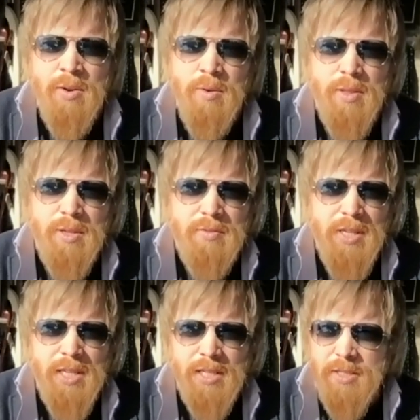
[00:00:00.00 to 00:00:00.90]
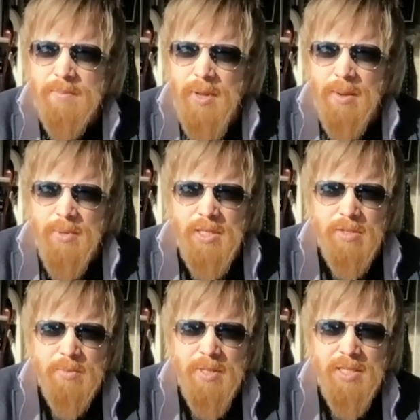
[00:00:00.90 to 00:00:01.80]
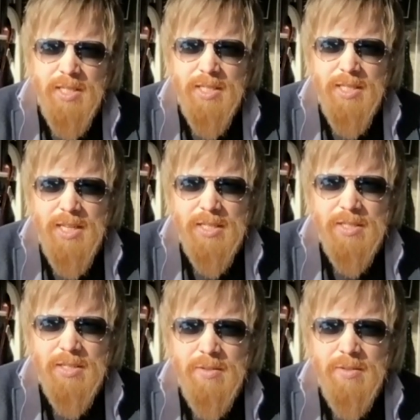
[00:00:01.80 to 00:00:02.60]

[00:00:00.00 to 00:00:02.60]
or those feelings induced by psychedelics.